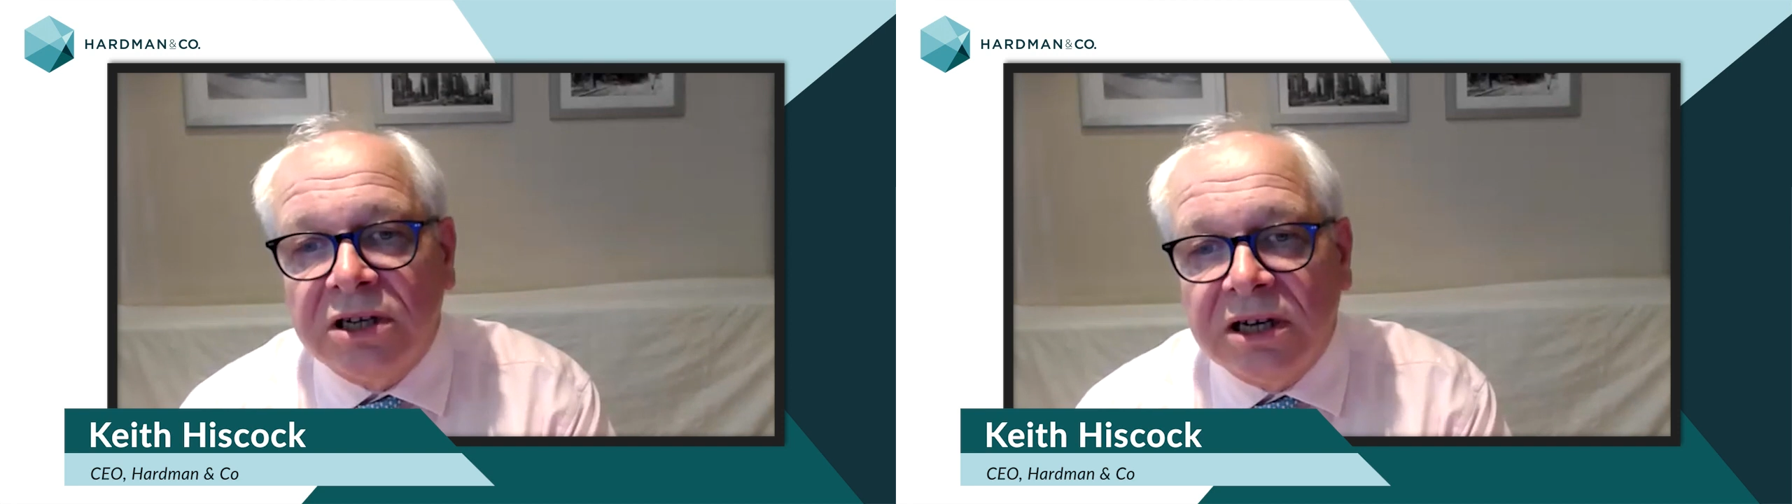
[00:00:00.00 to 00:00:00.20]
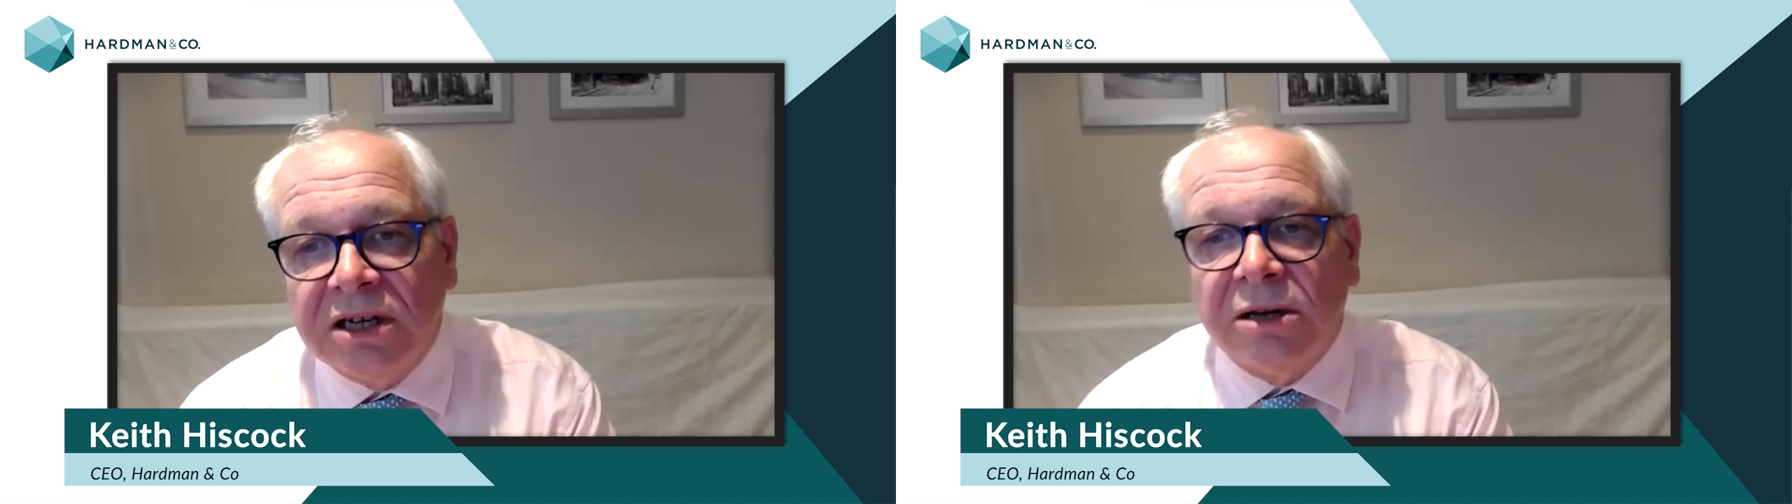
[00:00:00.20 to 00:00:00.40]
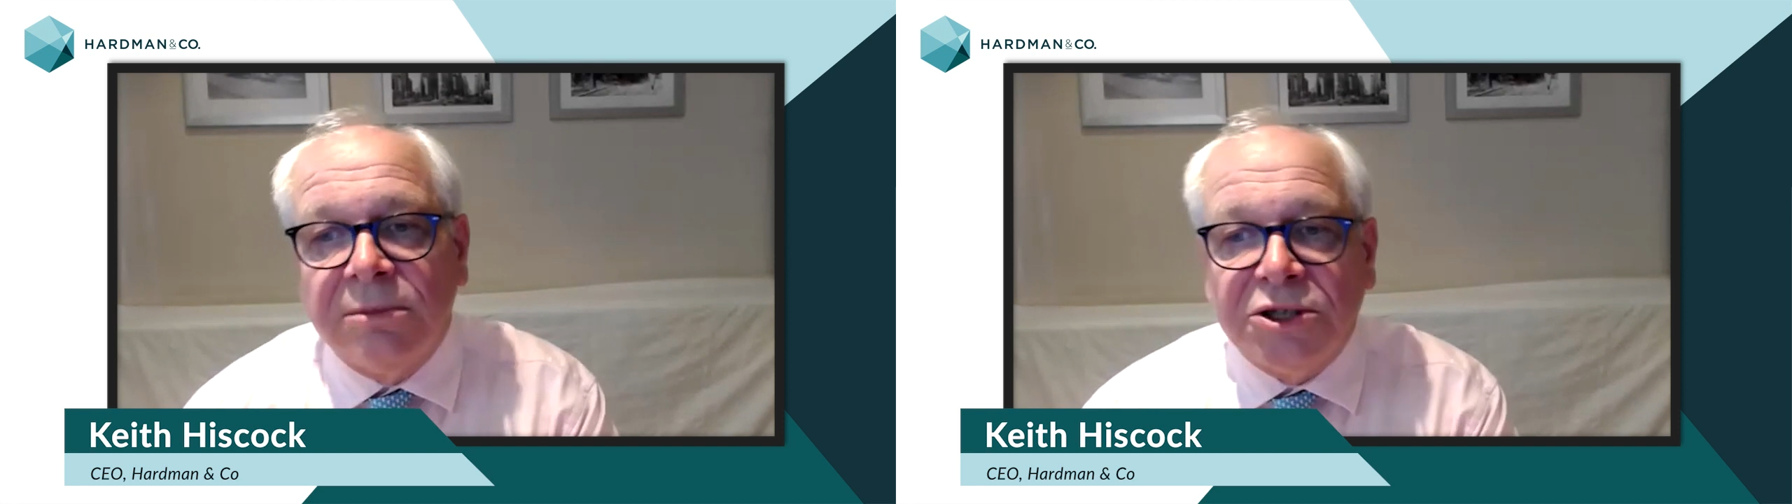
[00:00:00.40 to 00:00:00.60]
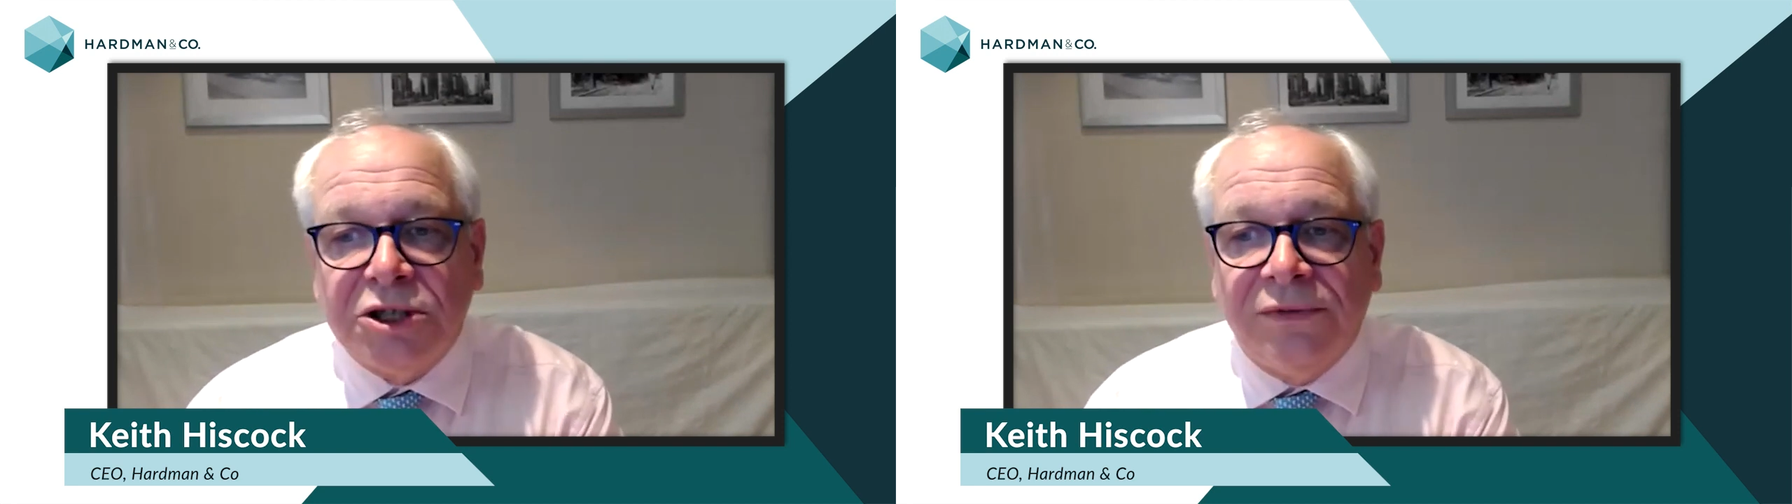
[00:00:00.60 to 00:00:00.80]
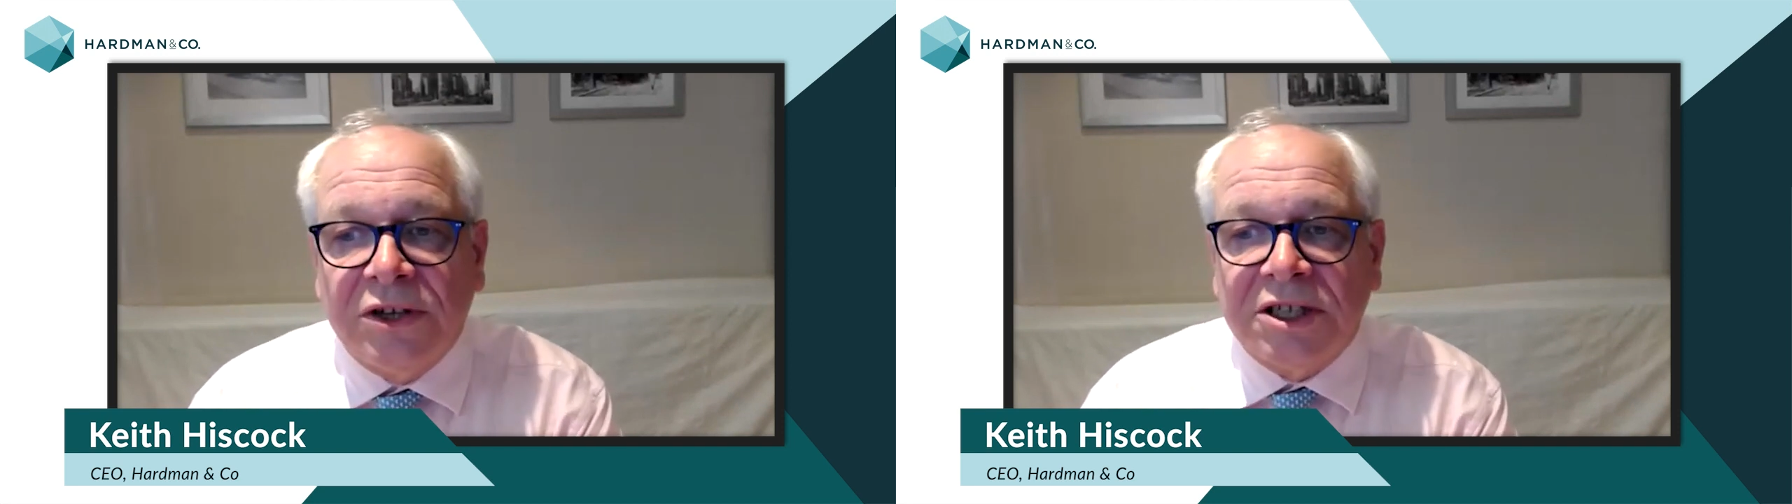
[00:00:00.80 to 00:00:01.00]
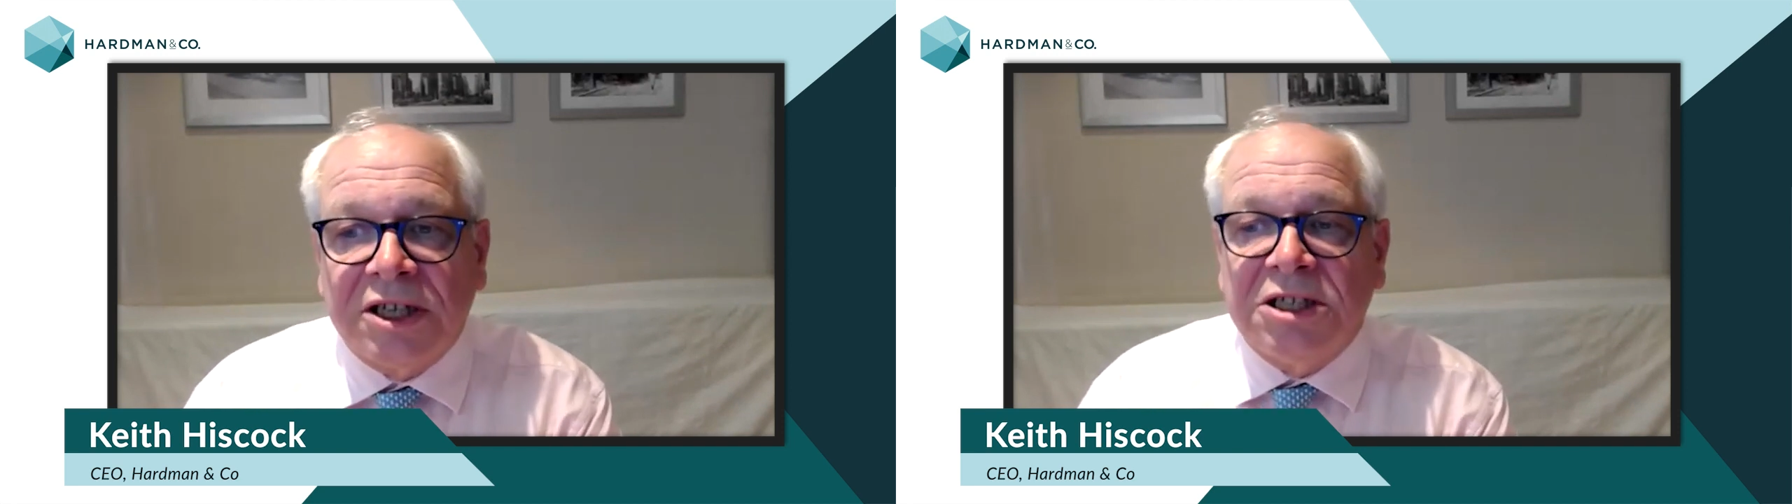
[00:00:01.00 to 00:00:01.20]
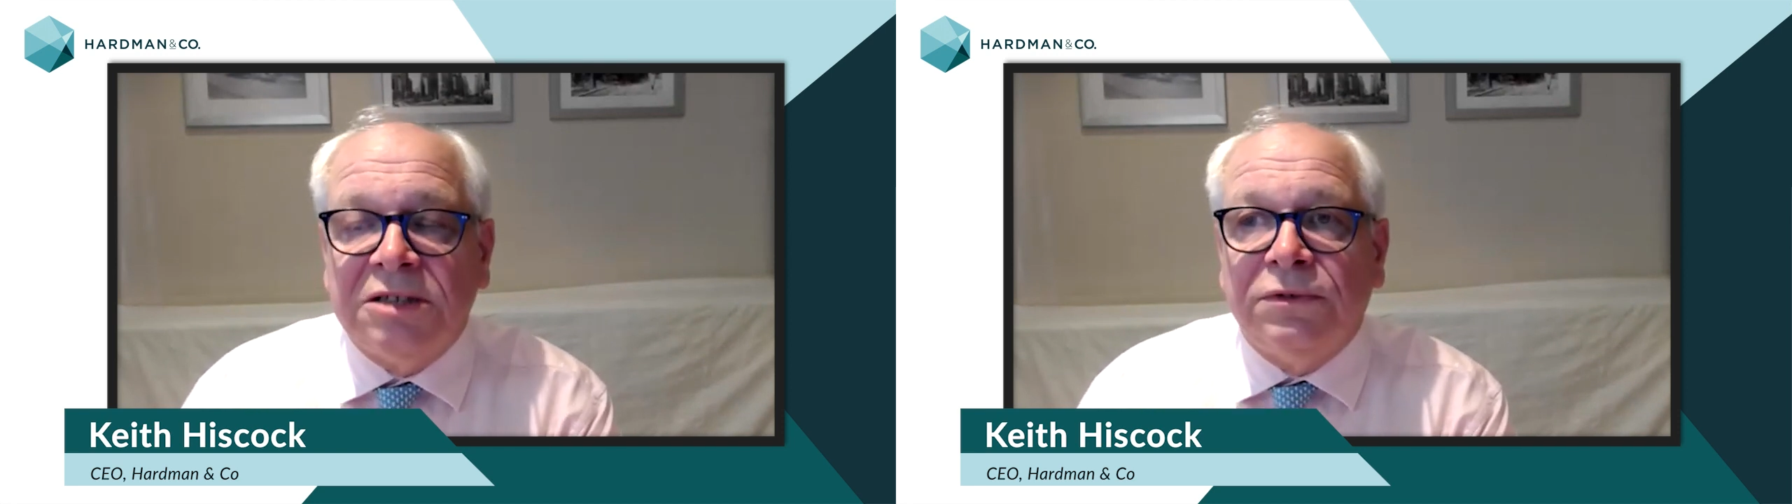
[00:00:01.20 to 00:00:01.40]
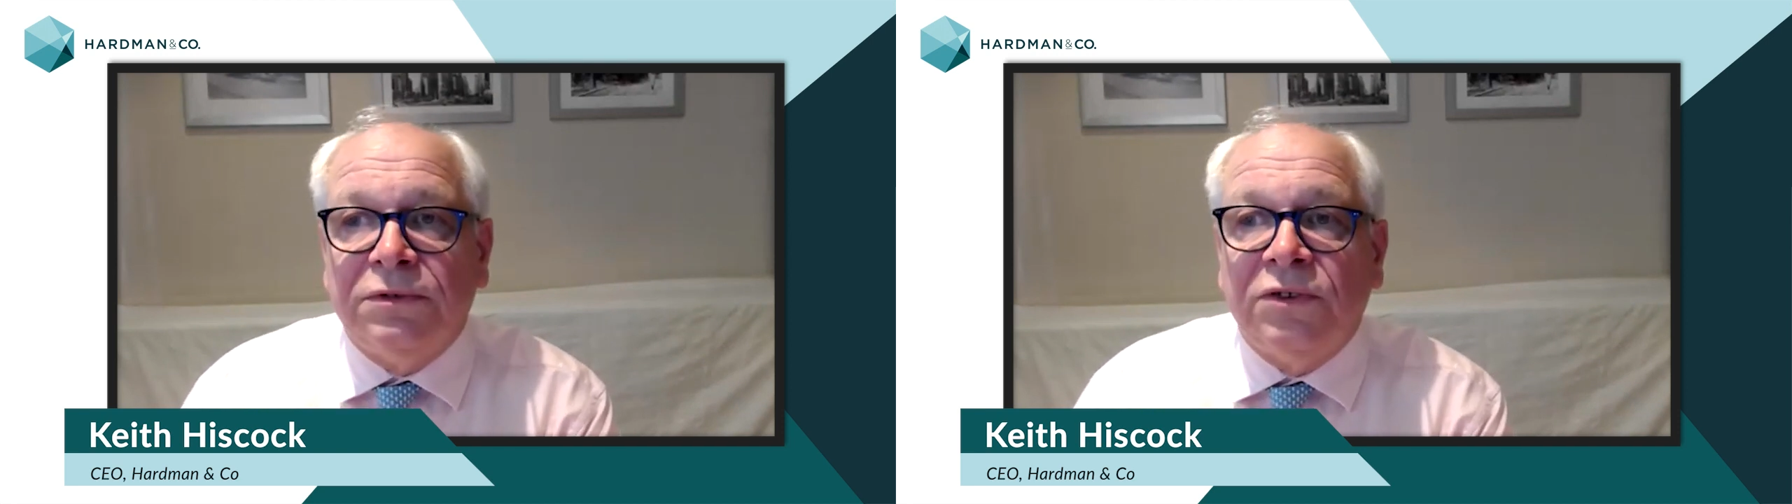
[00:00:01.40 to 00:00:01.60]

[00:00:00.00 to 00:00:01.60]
and I'm the Chief Executive